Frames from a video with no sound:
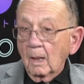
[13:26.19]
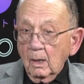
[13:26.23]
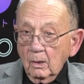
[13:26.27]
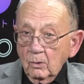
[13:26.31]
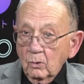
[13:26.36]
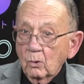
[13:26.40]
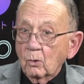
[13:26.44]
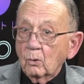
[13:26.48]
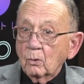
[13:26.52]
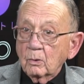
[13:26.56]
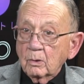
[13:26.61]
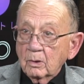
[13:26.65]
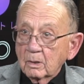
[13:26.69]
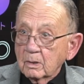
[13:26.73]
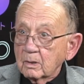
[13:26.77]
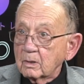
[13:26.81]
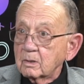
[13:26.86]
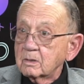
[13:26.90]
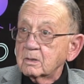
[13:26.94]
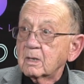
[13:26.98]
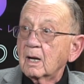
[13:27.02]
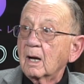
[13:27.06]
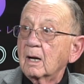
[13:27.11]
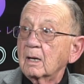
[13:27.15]
know that
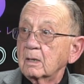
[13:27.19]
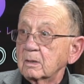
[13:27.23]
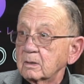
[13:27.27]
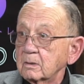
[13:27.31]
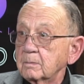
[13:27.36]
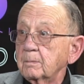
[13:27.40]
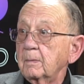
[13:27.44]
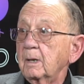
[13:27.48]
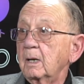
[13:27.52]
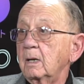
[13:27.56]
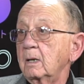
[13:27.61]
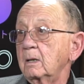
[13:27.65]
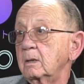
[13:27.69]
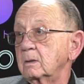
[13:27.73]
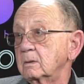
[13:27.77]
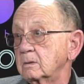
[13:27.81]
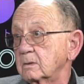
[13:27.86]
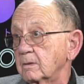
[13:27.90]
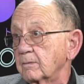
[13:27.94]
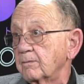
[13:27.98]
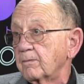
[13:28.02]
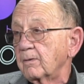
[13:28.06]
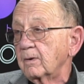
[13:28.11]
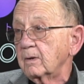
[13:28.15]
this guy is made and he's
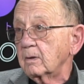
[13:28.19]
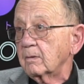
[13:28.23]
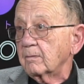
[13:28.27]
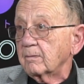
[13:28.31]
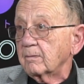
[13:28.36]
a friend of